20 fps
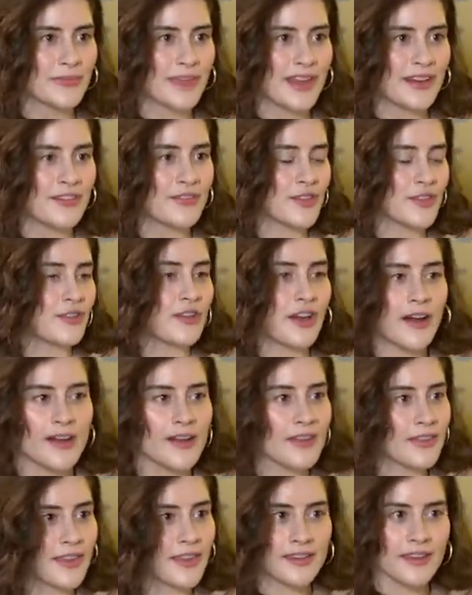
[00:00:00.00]
And if they're yeah.
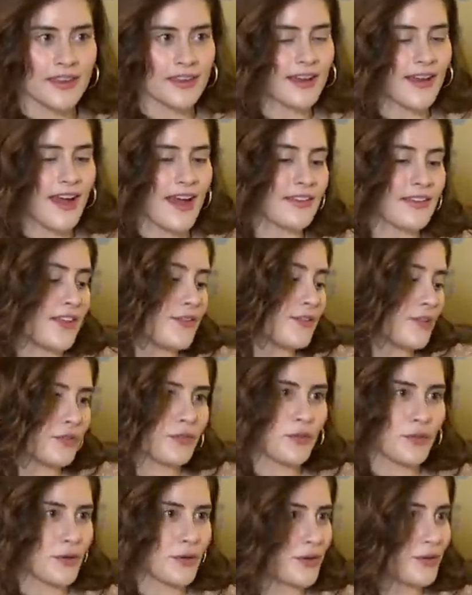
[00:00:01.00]
not, then like, I love you
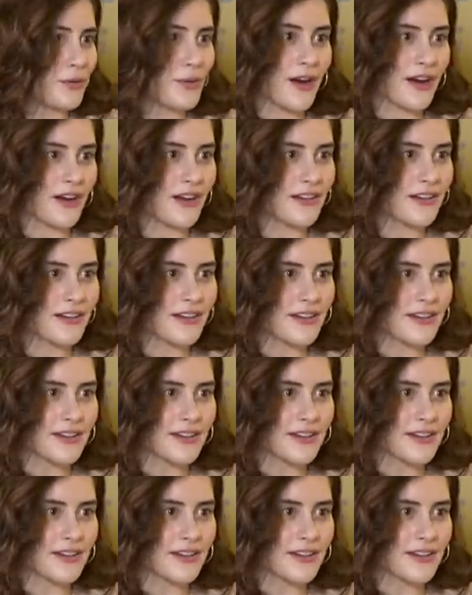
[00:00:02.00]
for who you are.